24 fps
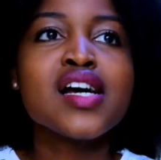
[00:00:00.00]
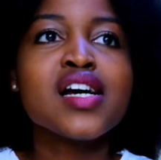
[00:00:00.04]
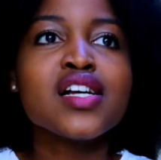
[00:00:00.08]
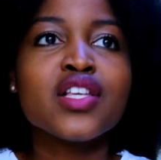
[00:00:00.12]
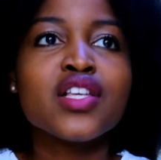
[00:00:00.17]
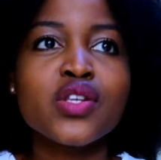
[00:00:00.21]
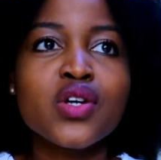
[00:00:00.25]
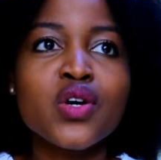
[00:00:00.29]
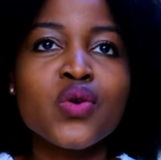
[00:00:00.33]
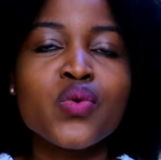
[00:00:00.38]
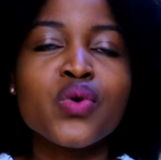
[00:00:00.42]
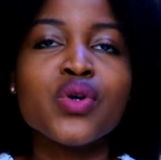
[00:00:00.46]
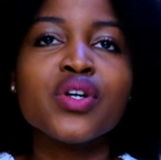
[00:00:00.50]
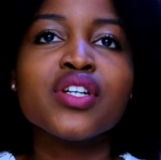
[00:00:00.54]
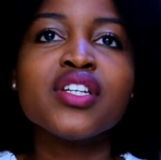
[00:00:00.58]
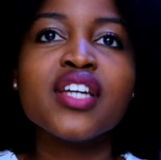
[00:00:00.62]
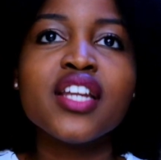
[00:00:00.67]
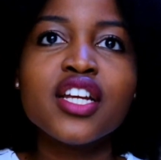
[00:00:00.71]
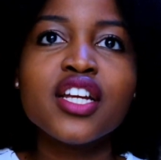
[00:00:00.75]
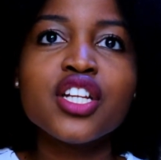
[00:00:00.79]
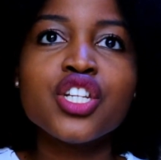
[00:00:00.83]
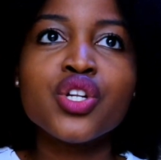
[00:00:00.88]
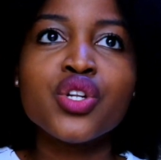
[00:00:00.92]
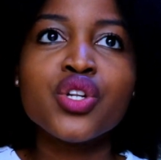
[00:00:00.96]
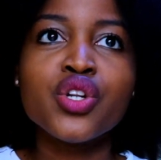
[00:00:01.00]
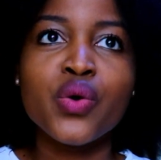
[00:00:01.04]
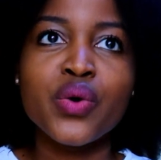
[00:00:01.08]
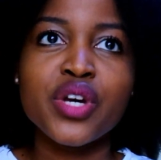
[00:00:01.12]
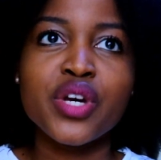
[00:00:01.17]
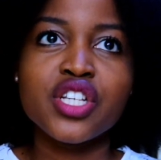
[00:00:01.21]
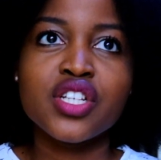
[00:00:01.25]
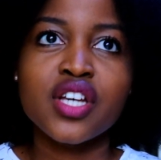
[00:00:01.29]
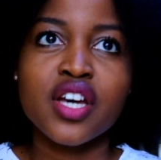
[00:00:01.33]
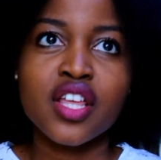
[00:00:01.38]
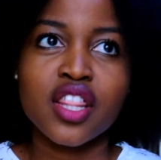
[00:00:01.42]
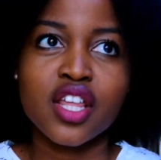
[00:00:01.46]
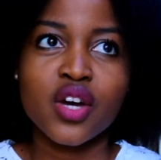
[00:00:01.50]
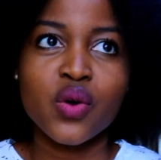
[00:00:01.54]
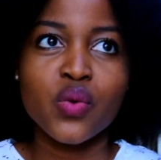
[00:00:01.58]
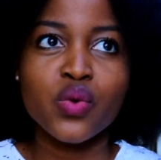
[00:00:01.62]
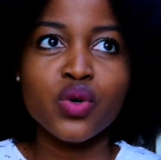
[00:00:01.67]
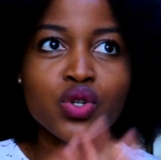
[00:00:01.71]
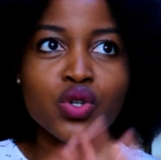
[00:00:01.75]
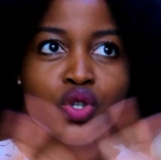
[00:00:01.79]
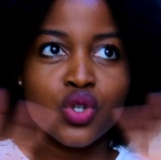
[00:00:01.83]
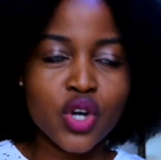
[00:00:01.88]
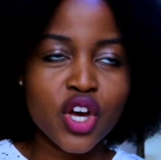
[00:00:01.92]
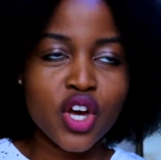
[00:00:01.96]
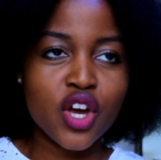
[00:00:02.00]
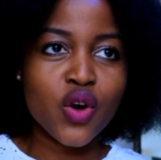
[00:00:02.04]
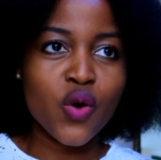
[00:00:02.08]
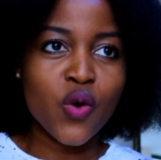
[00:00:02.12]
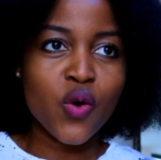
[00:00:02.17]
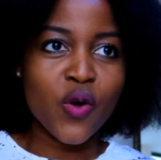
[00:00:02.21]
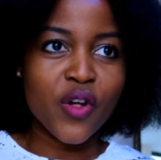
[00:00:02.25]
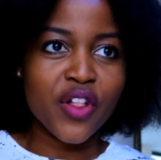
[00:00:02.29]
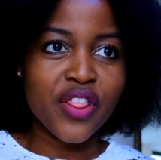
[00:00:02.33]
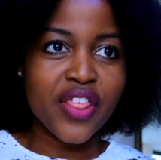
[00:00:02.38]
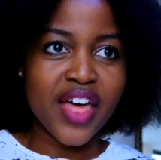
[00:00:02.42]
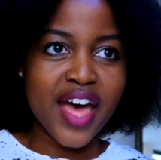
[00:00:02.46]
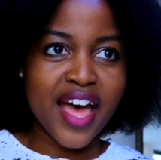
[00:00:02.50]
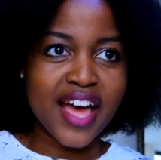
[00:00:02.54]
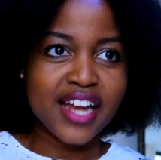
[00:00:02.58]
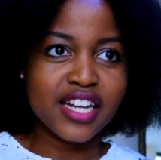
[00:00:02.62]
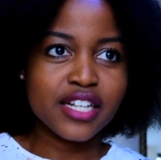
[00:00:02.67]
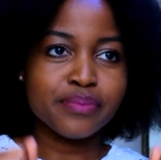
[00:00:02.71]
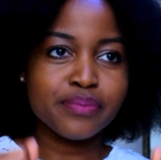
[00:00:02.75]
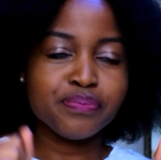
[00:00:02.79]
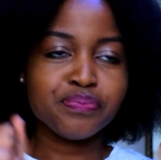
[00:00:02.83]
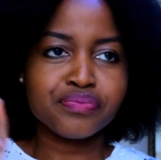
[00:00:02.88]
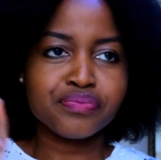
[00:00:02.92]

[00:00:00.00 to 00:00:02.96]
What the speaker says: So we were getting to know each other, we were doing all that.